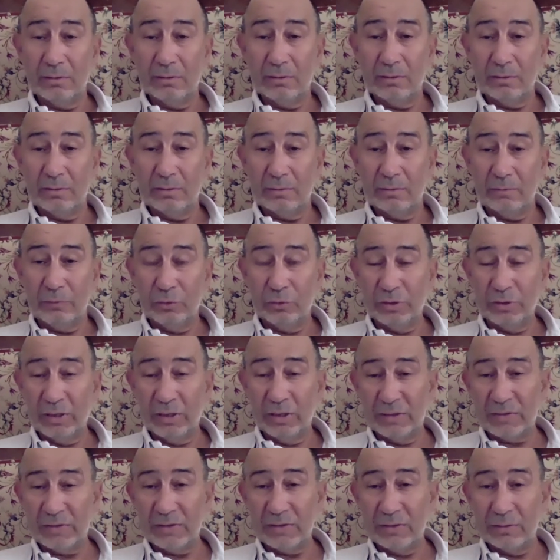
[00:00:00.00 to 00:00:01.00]
for
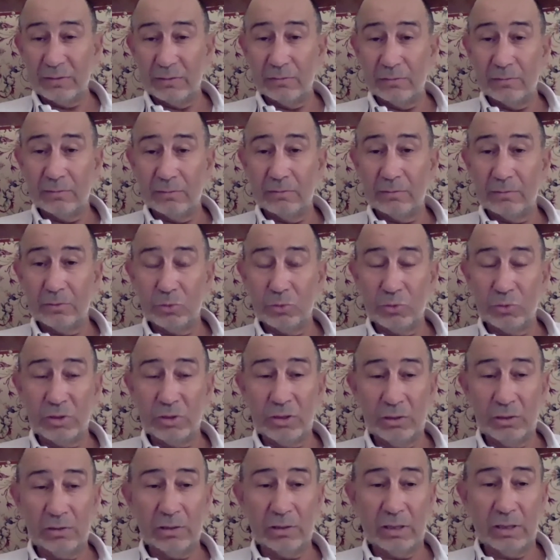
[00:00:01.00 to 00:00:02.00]
Nazi, to
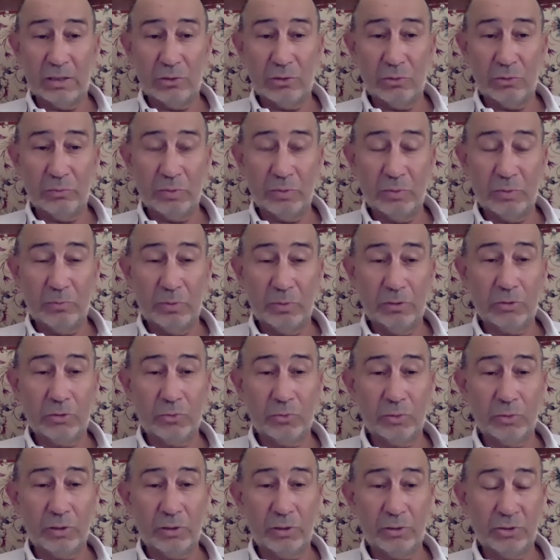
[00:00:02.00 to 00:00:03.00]
kill our people, to
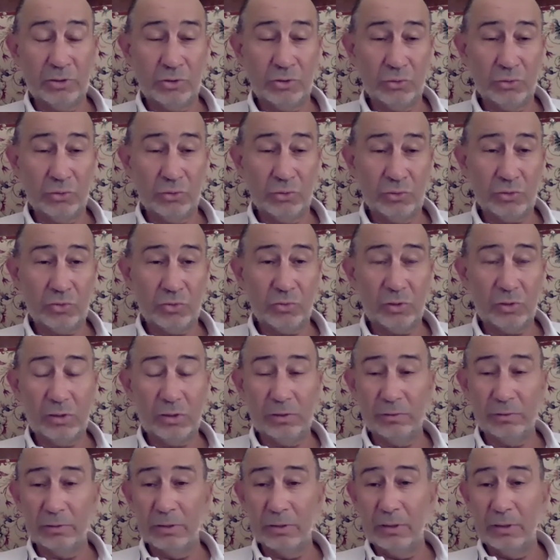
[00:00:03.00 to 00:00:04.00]
kill Jews, to
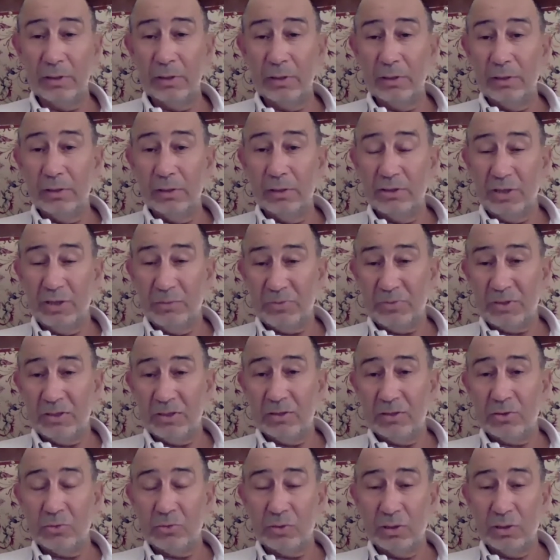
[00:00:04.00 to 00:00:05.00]
kill Gypsy,
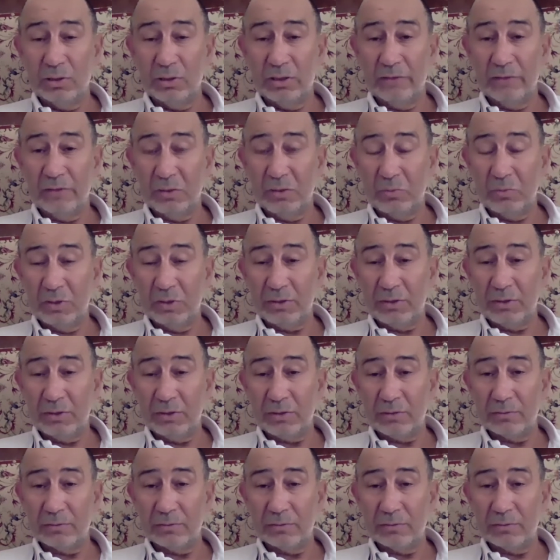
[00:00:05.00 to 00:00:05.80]
to kill everybody.